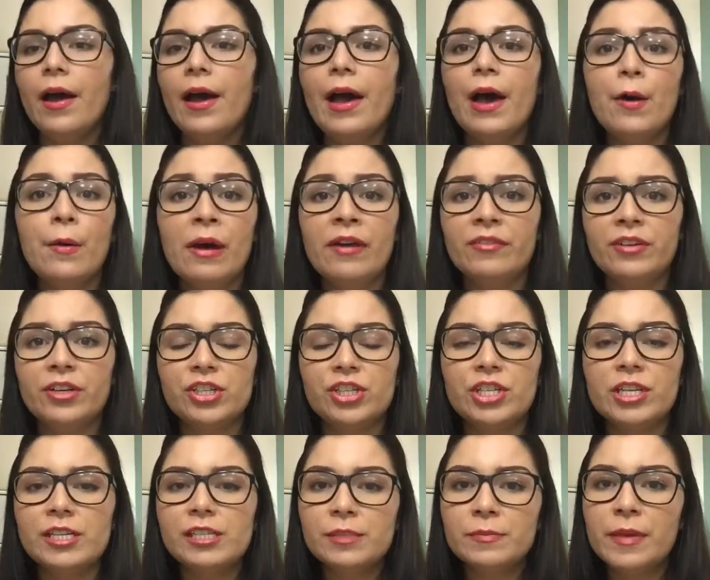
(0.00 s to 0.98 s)
However,
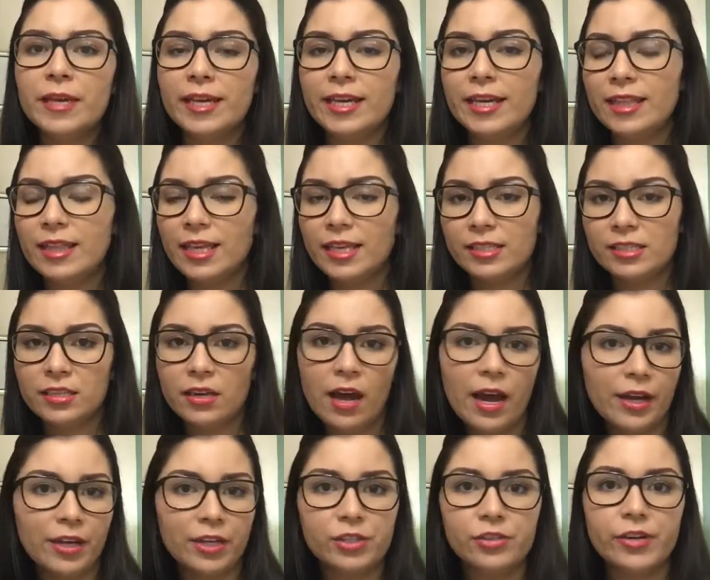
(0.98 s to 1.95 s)
she's making the
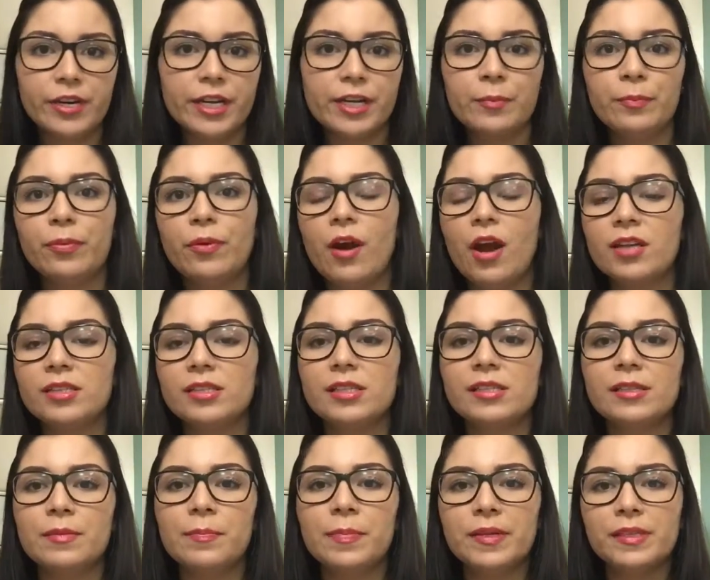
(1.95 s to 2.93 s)
entire training
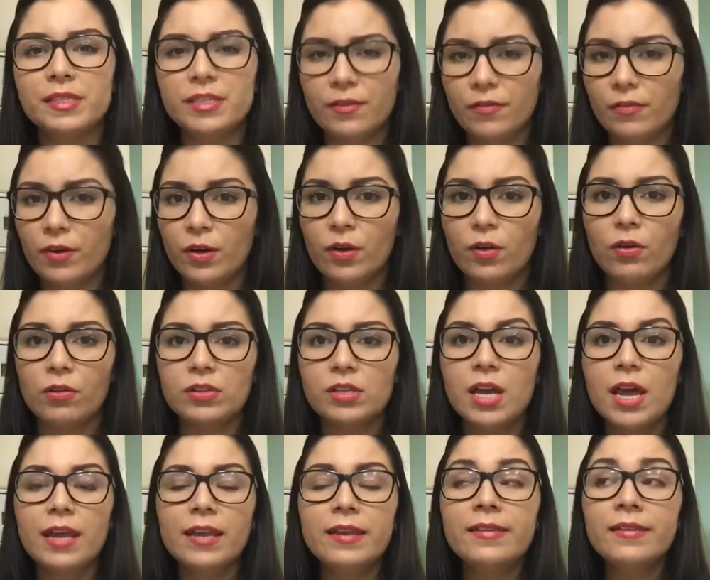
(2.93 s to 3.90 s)
process a bit
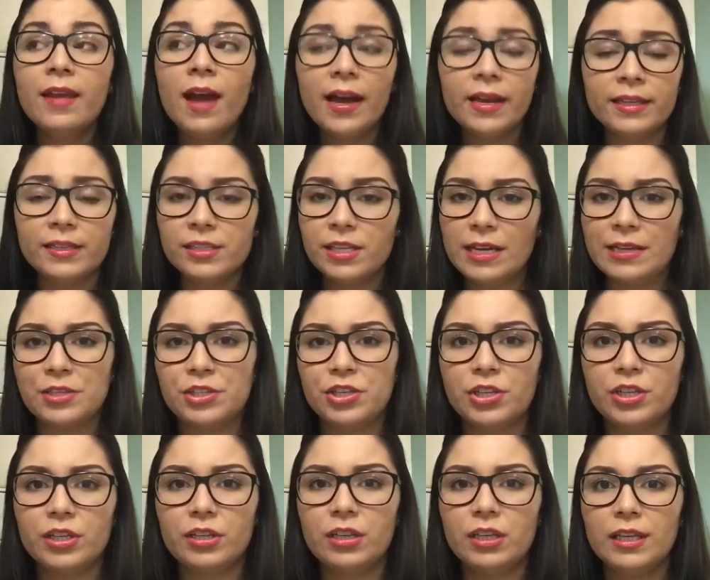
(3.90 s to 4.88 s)
difficult, not
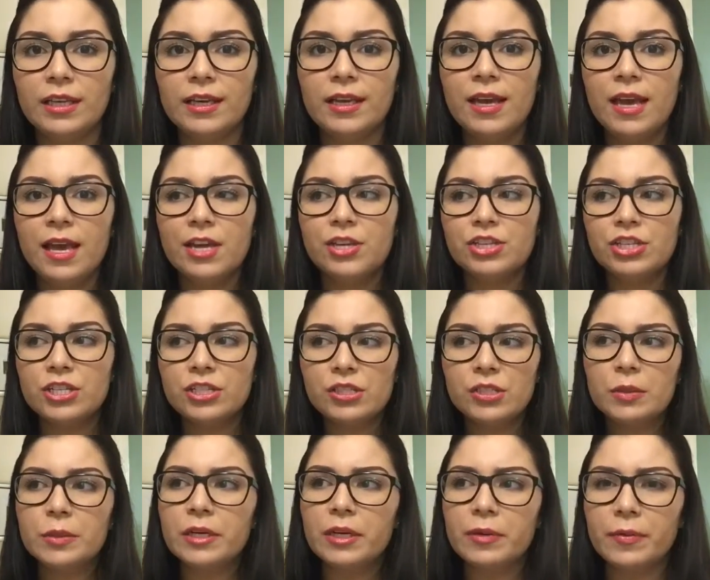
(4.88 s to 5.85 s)
intentionally. She's
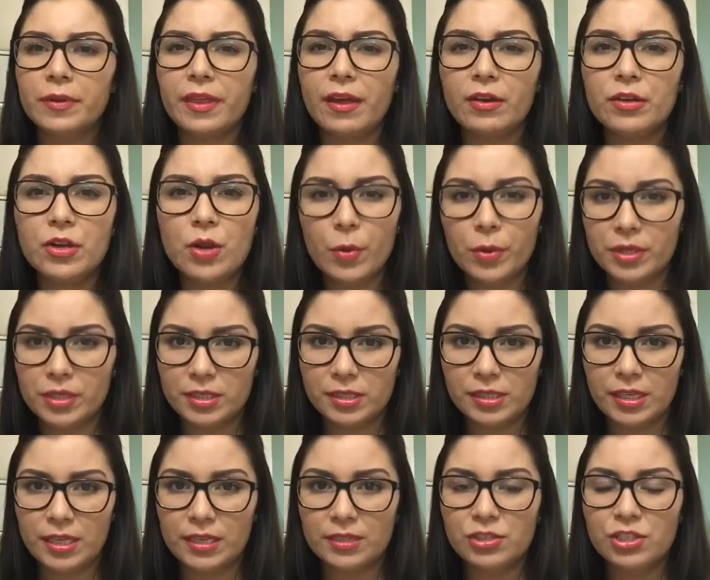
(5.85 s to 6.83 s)
doing it without
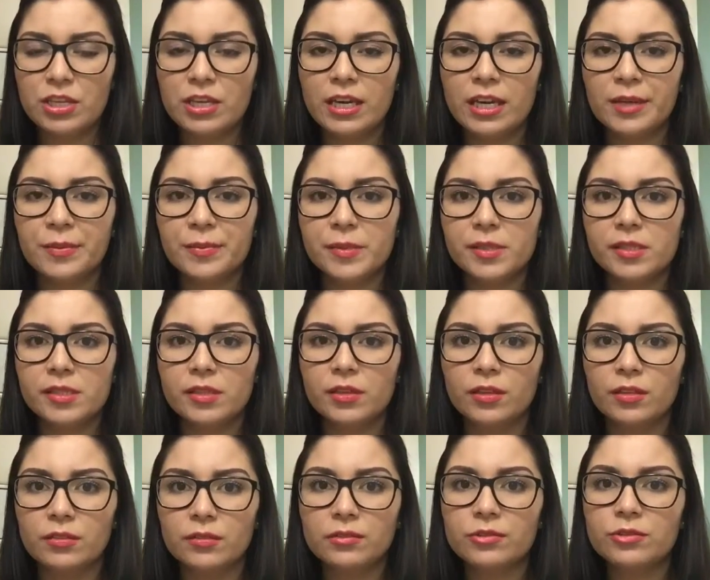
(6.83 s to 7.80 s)
noticing. She keeps
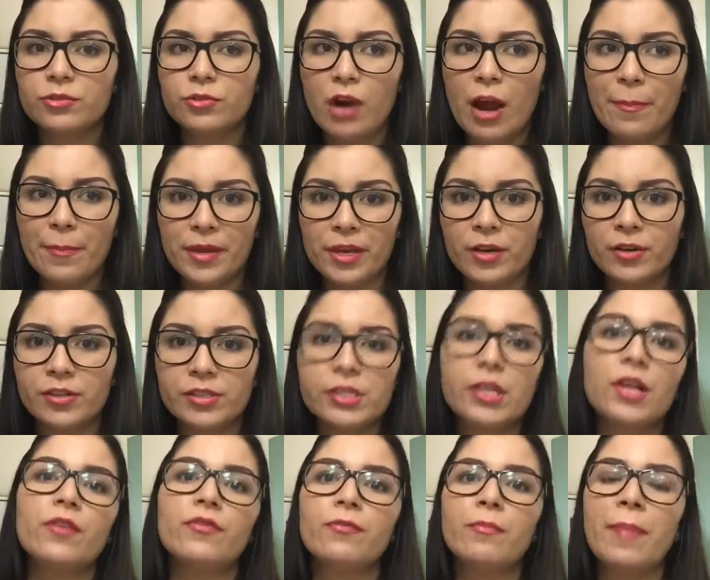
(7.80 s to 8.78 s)
trapping
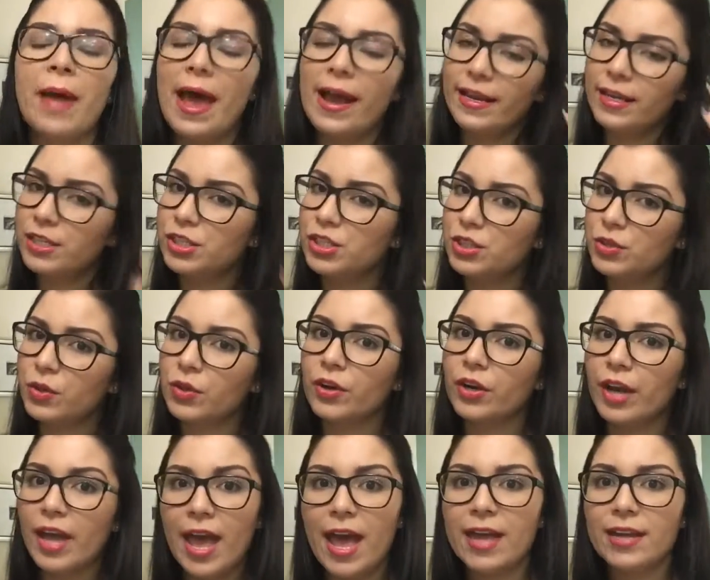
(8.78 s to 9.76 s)
herself back into
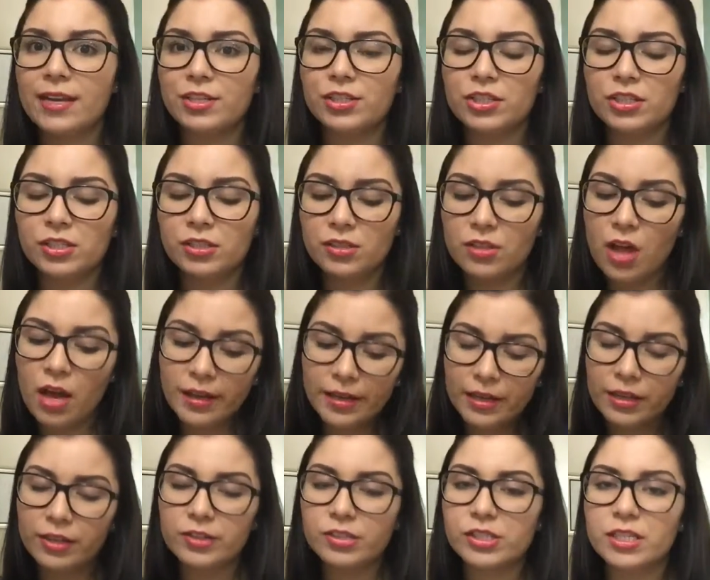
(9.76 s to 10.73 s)
her head and just
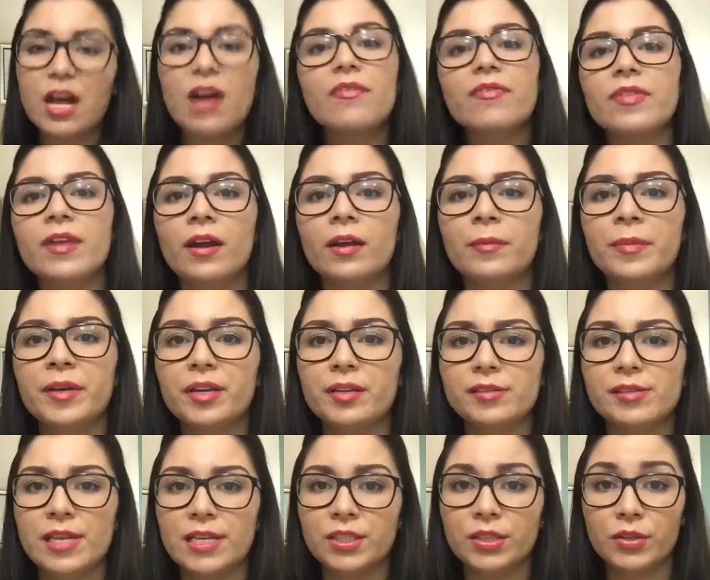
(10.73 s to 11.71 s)
locking herself there
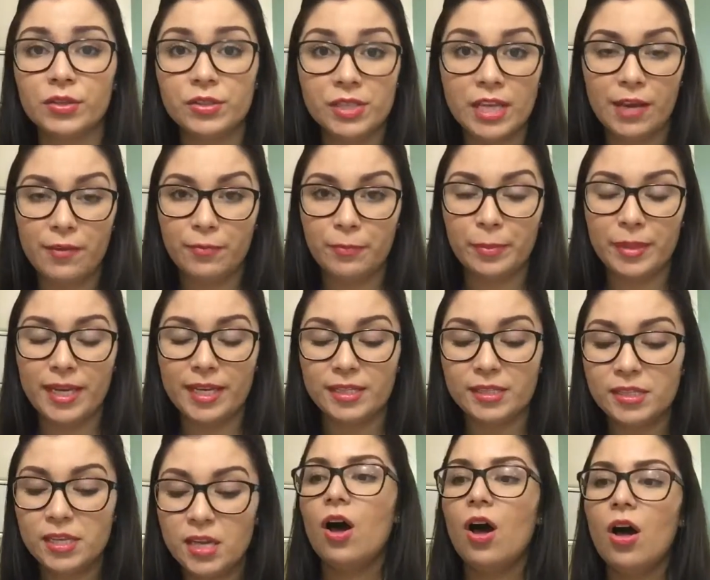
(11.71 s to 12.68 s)
because that's her safe
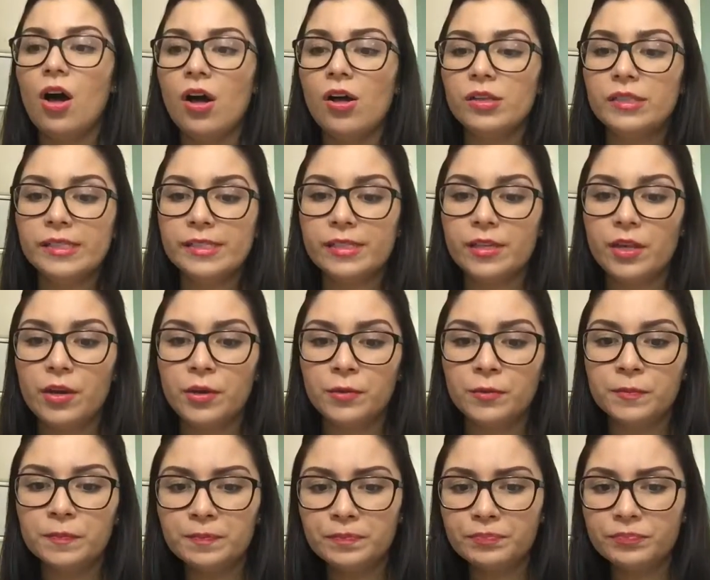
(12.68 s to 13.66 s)
place.
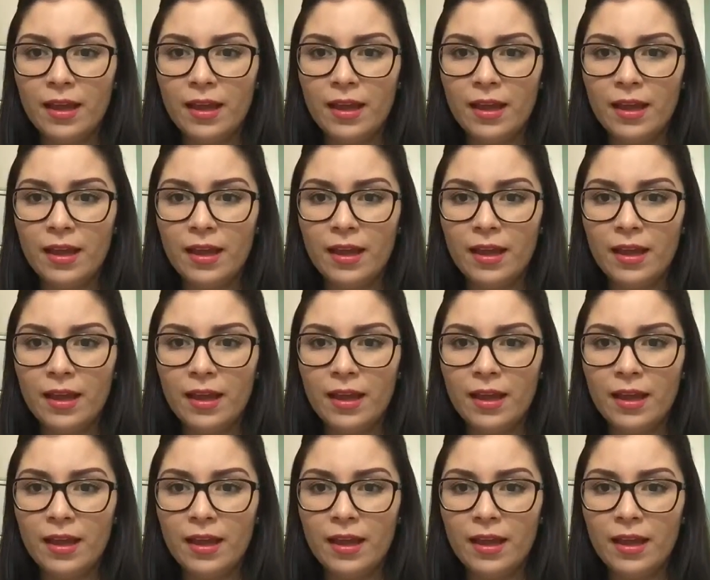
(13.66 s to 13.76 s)
Also,